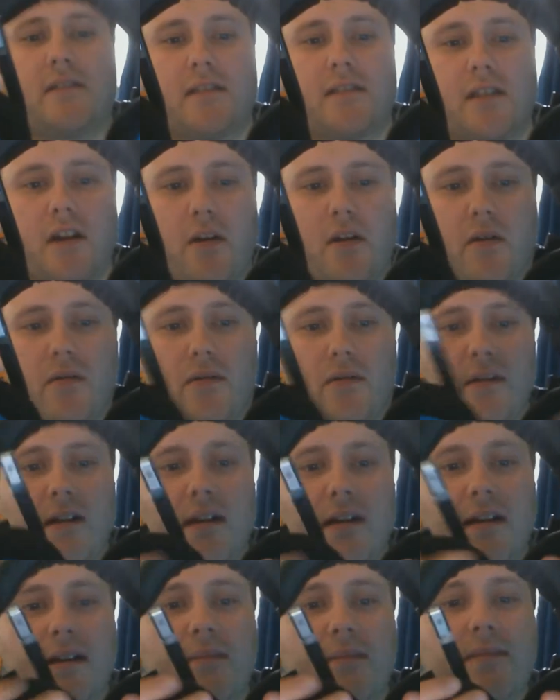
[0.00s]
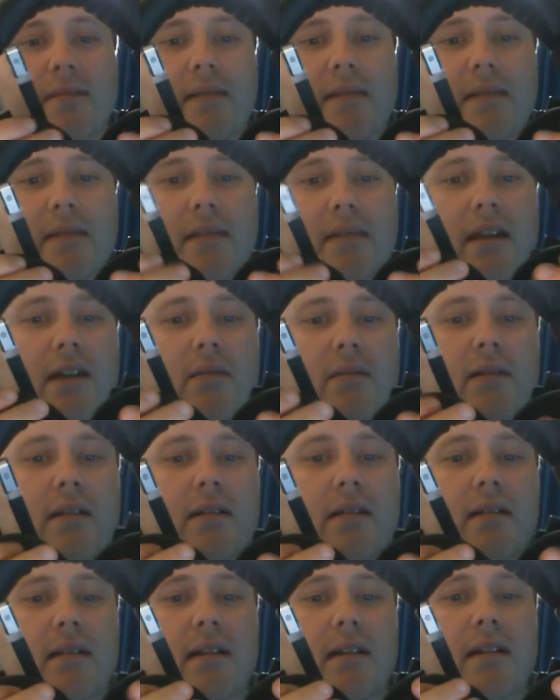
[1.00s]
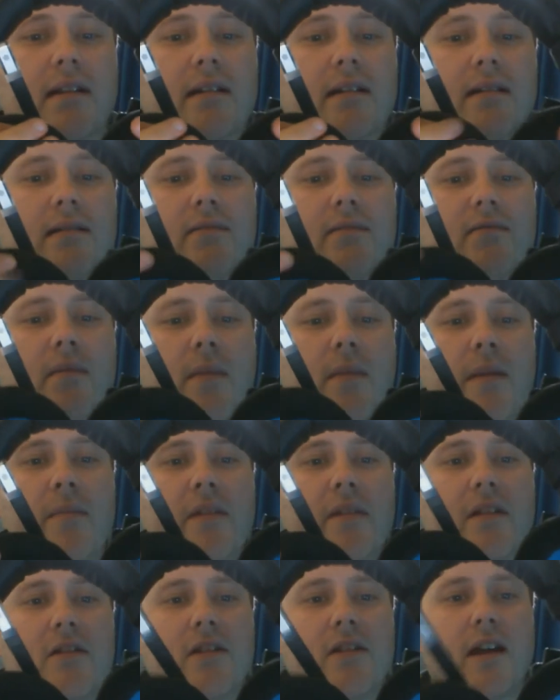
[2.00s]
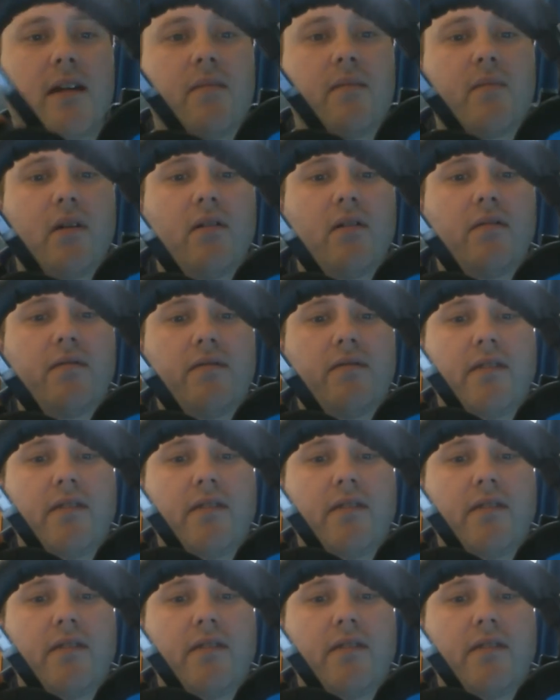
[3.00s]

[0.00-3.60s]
so um, they will uh, remember the shape of.